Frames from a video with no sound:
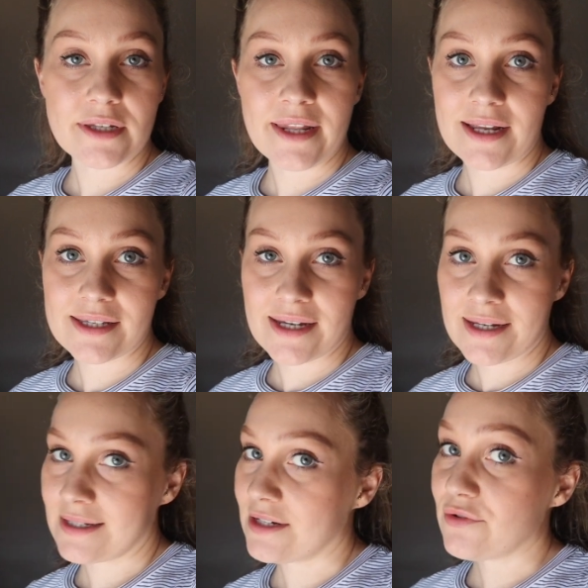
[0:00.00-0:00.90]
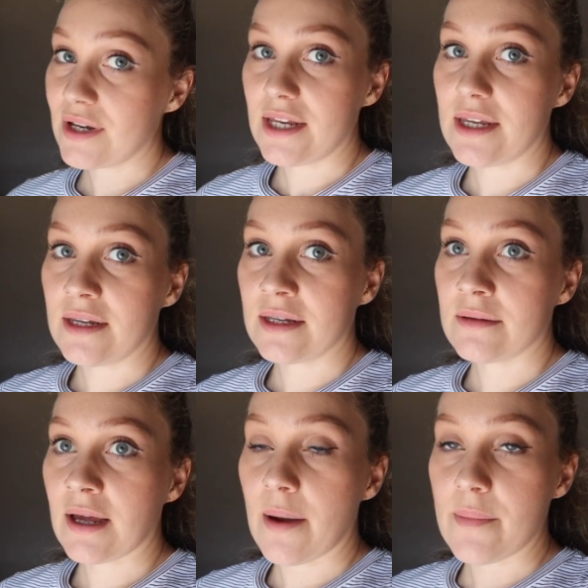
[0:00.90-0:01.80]
that I said didn't really
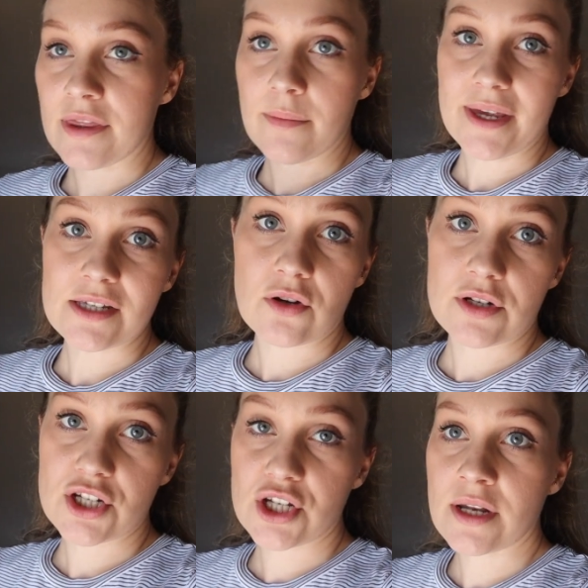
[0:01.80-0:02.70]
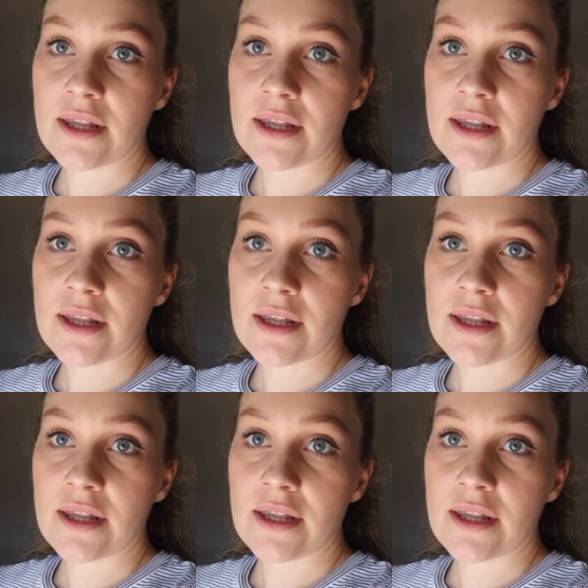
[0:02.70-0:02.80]
come in the best condition,